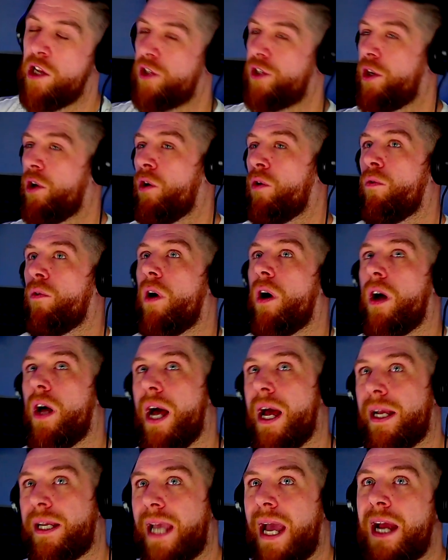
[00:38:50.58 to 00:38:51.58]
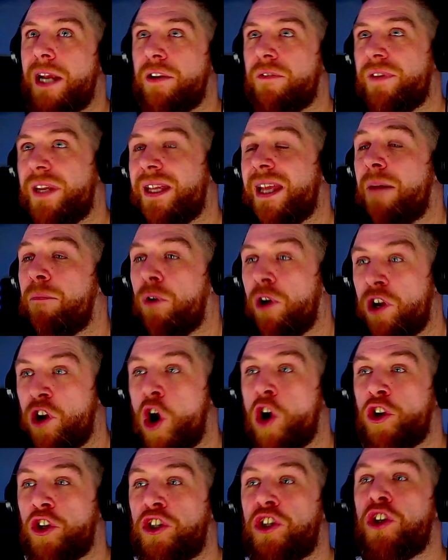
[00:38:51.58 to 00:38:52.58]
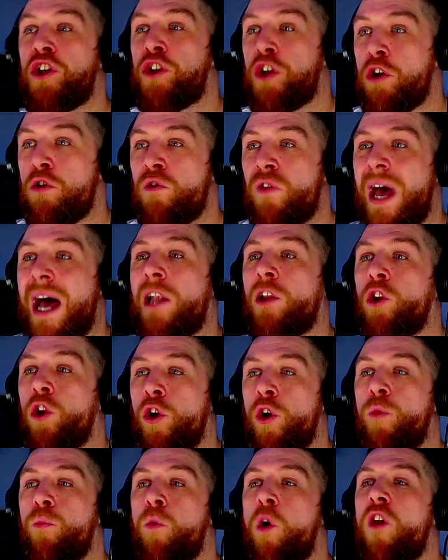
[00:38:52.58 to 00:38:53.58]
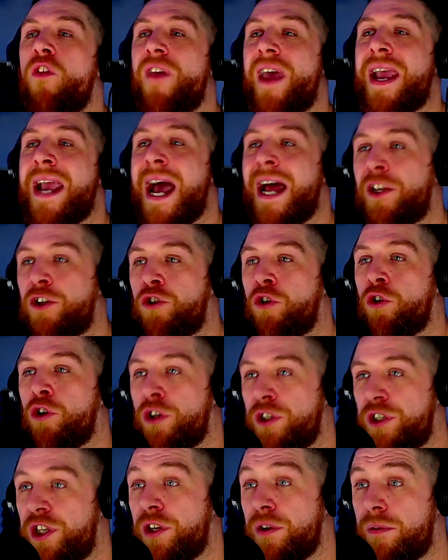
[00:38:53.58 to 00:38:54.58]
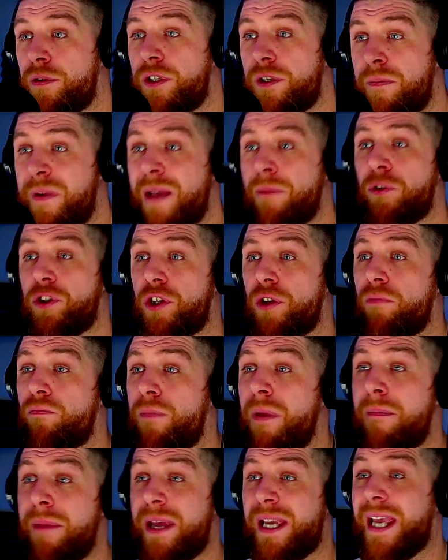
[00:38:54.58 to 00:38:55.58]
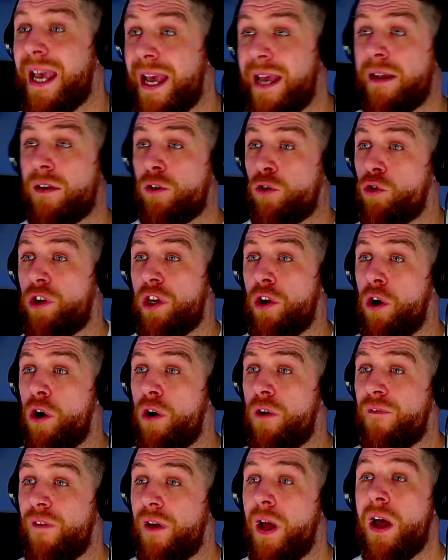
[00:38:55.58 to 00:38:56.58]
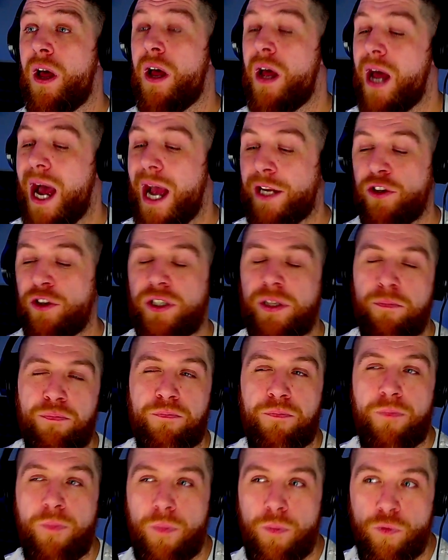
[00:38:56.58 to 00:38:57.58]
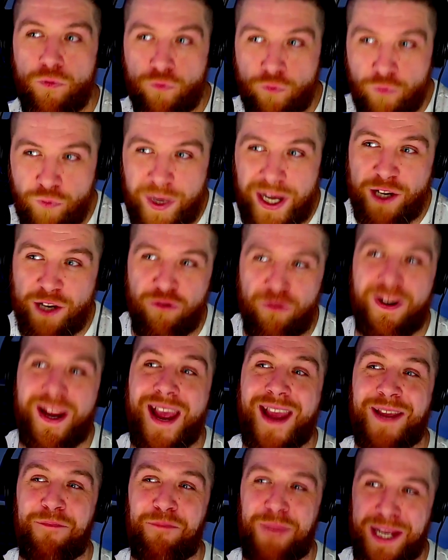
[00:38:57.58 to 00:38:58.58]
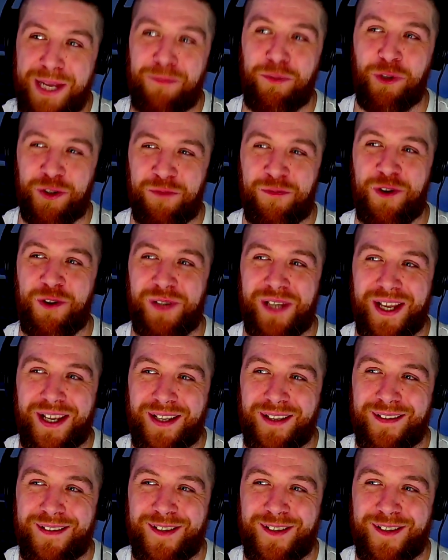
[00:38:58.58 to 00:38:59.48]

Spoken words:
So I kind of did that. But in order to do that, learn what they had done and to be able to mimic it good enough, I used to recreate people's music.